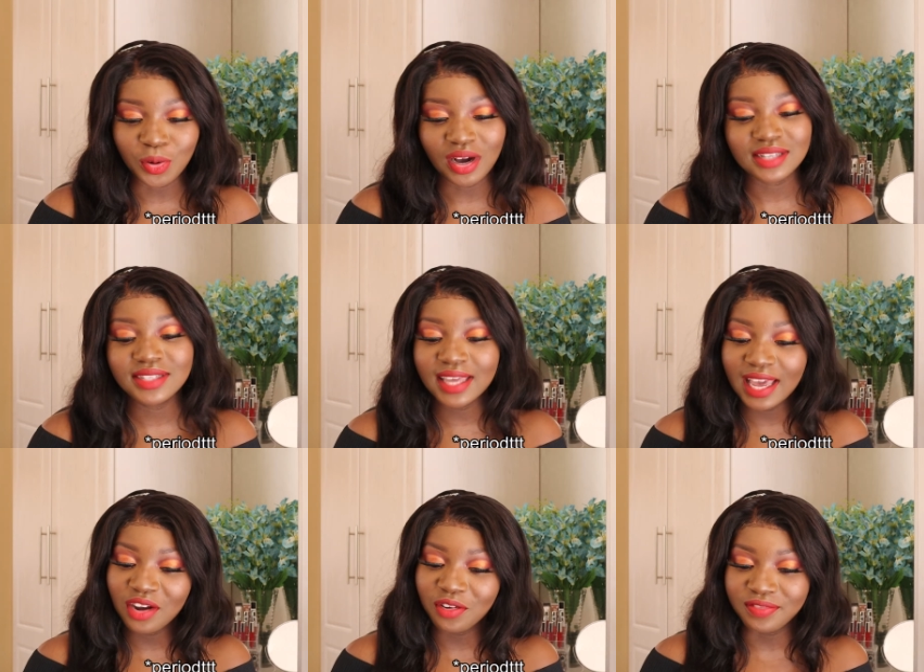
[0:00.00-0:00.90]
you are
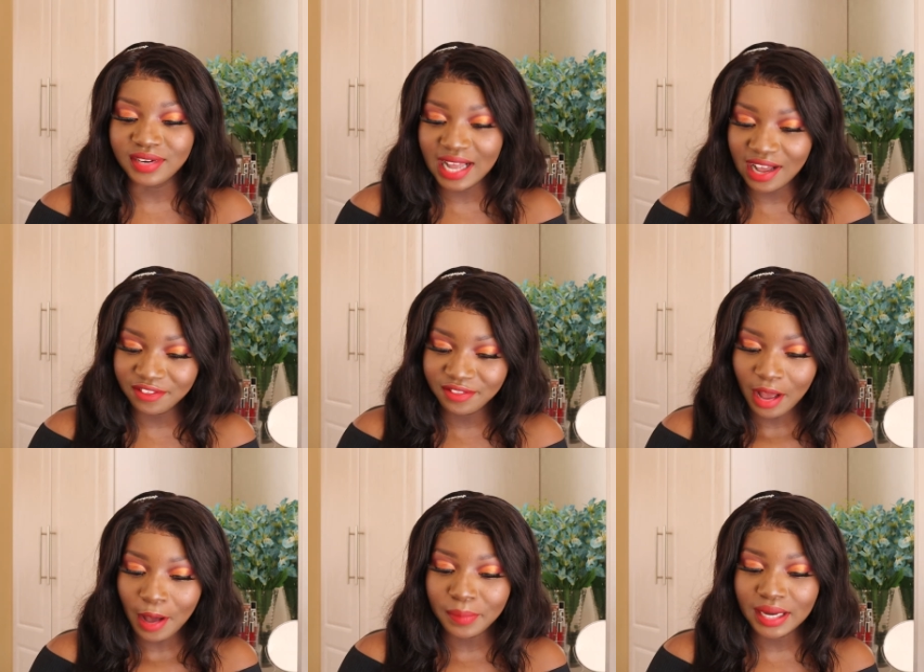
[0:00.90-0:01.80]
scared of love,
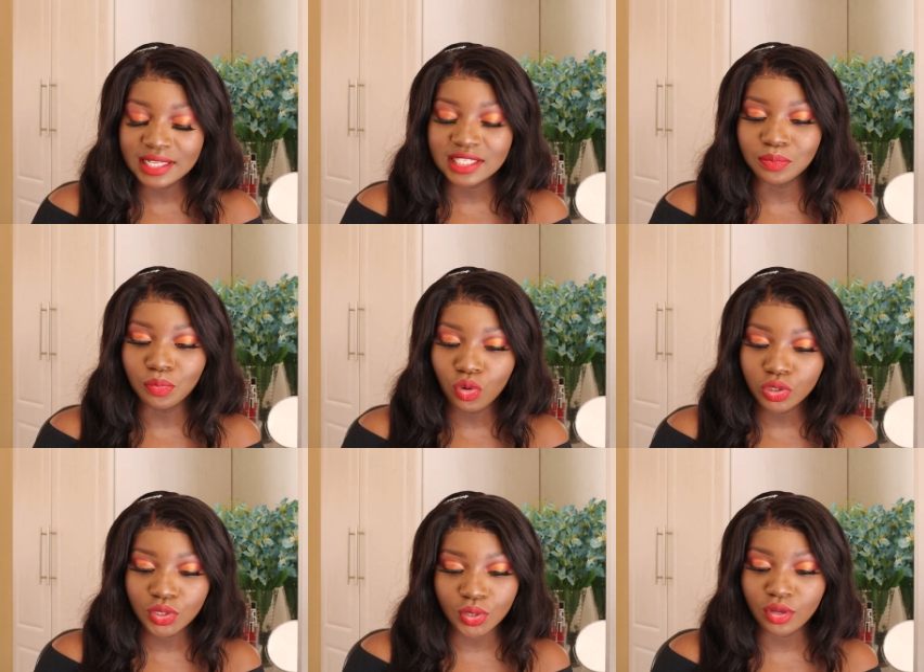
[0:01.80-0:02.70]
but it's
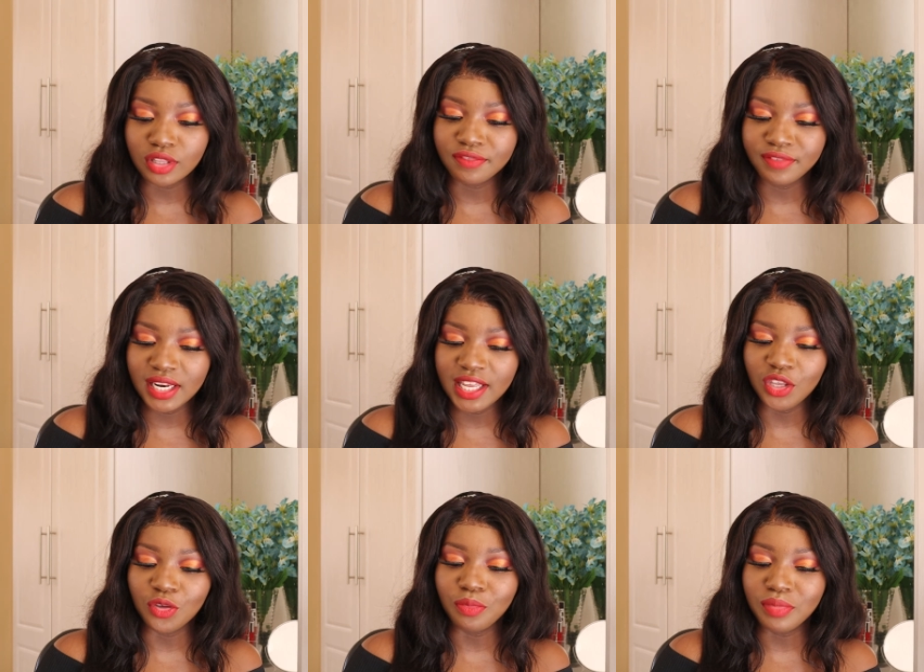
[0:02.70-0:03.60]
more so the
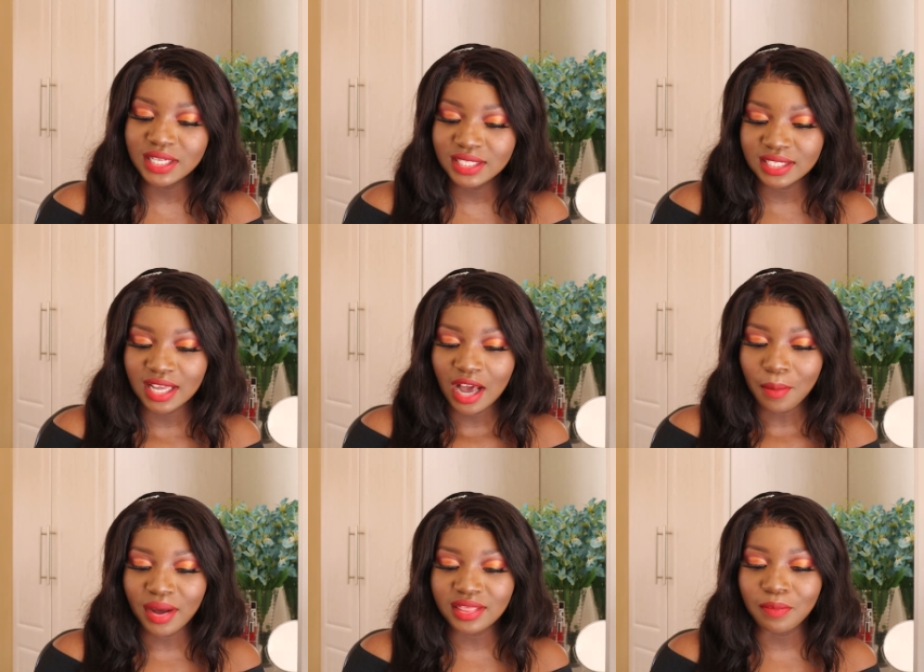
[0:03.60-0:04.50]
feeling you miss,
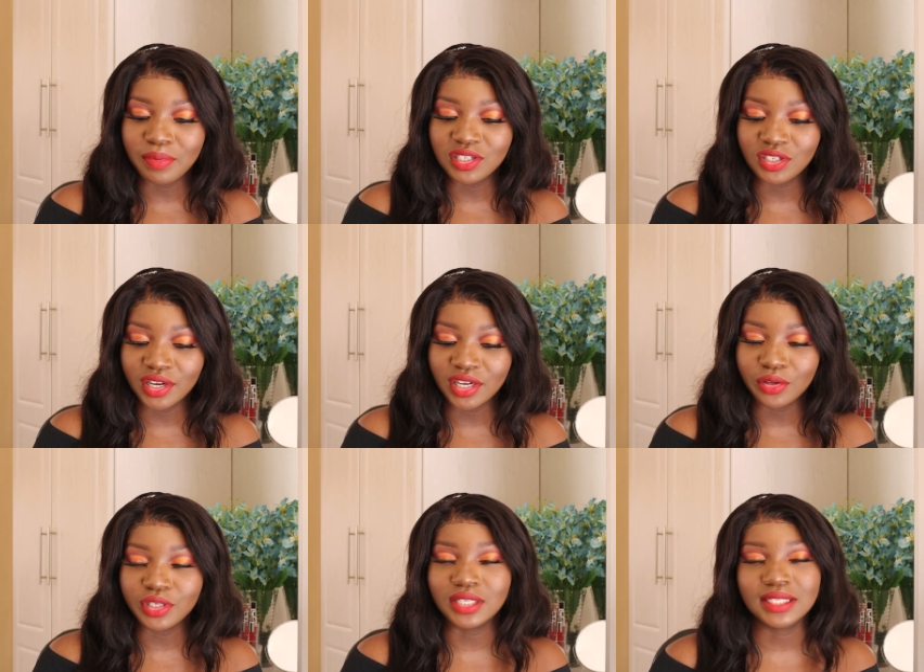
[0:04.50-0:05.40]
but the
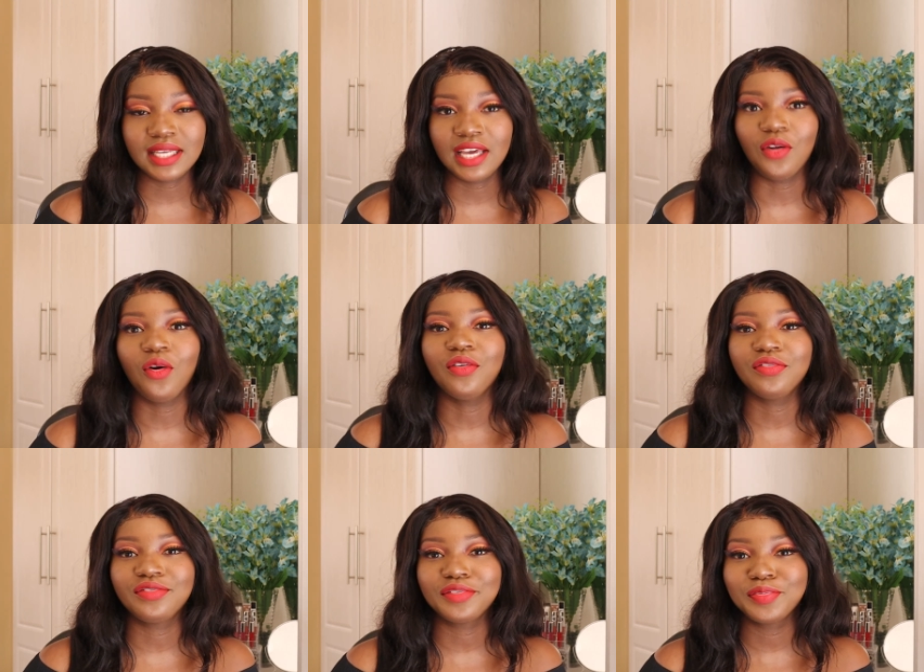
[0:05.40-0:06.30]
betrayal you're scared of.
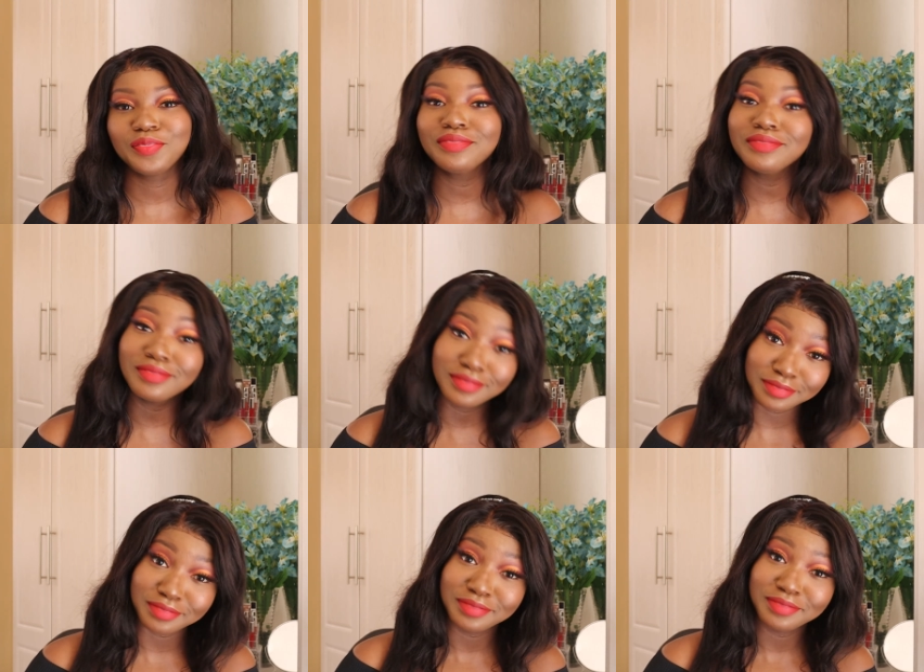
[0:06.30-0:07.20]

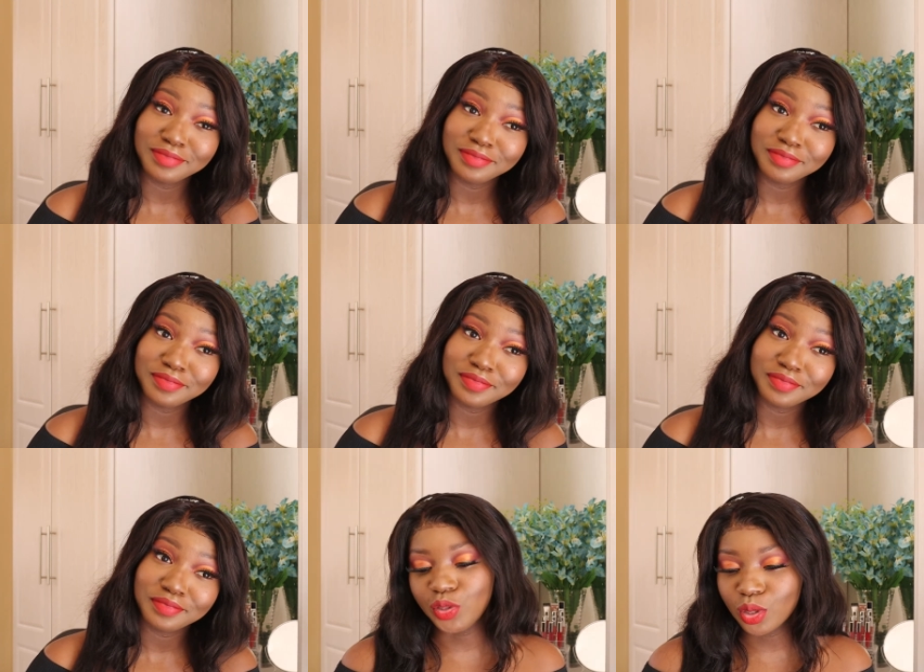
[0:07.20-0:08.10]
Hmm.
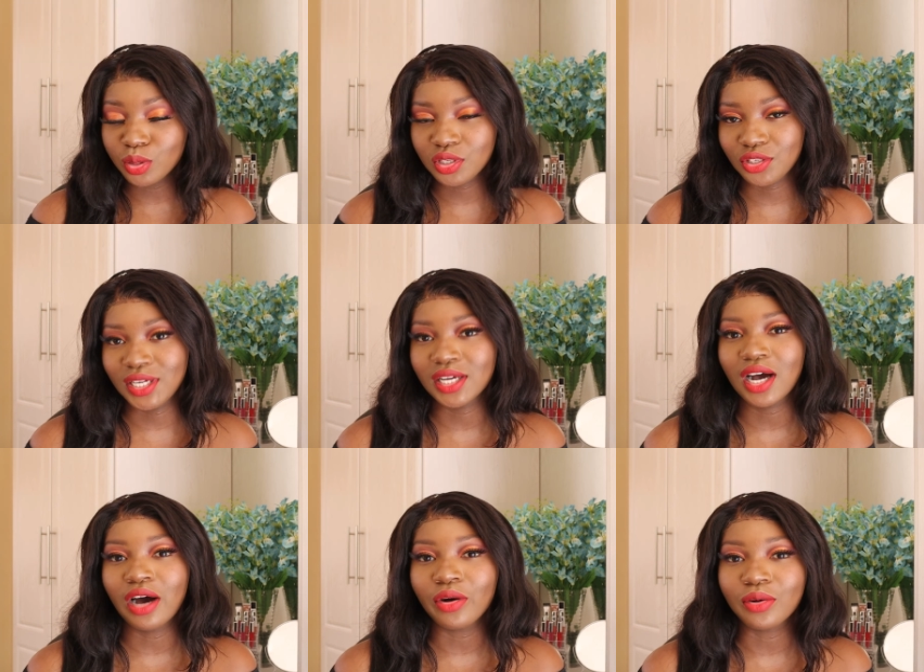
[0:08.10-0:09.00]
You don't drink
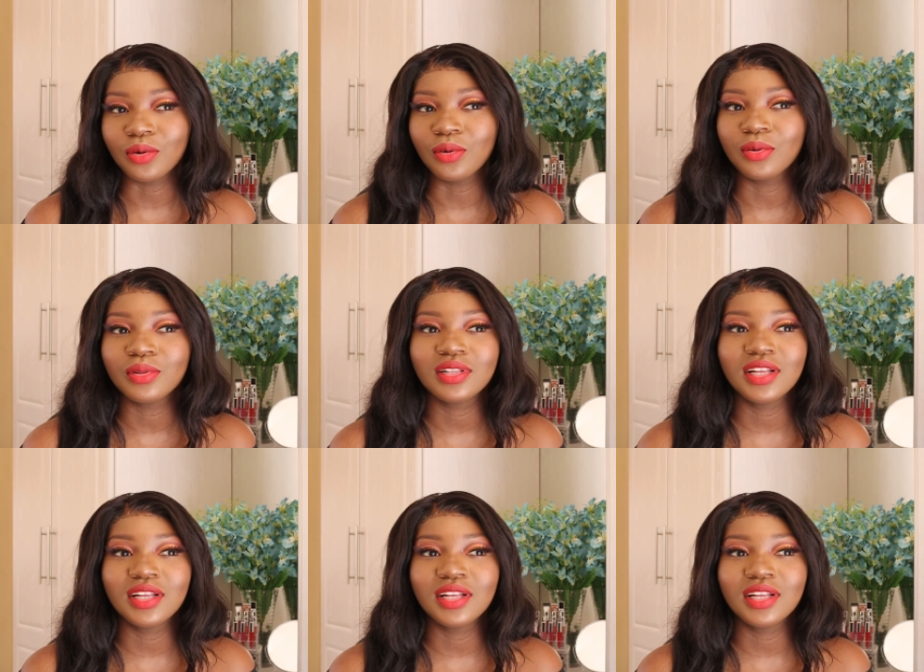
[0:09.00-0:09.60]
alcohol.